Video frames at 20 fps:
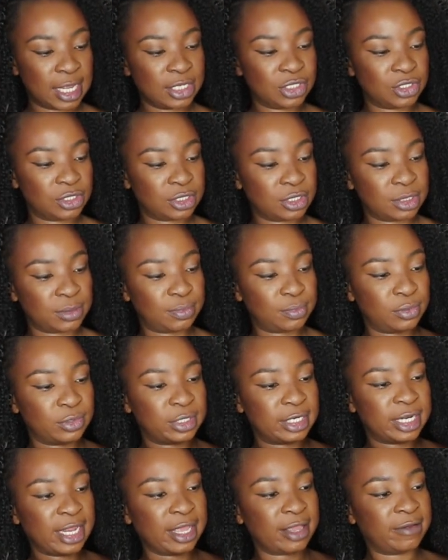I just
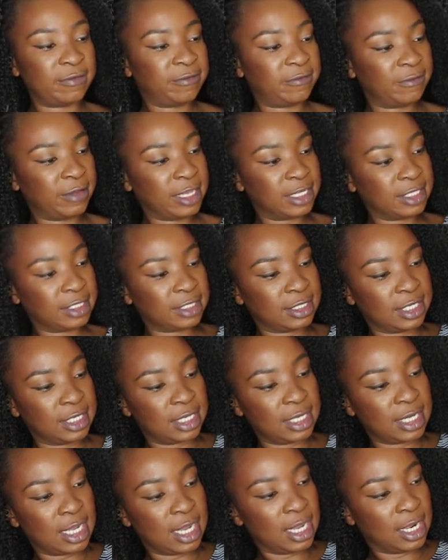put like
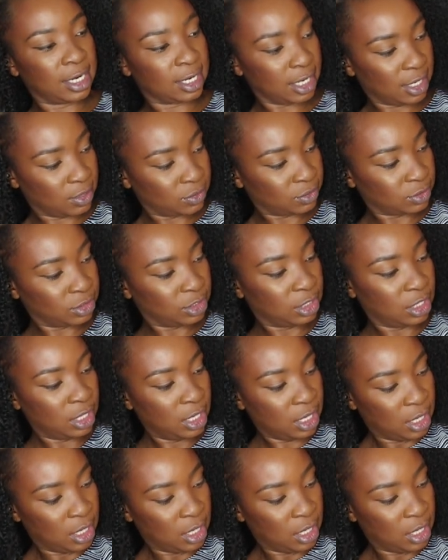facing around